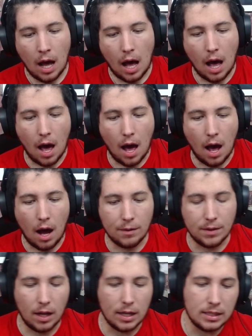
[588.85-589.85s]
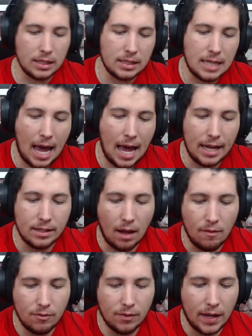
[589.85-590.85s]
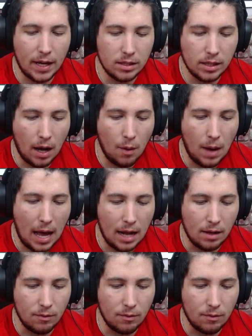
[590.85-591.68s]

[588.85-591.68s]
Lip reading: I'd like to say, don't forget to go and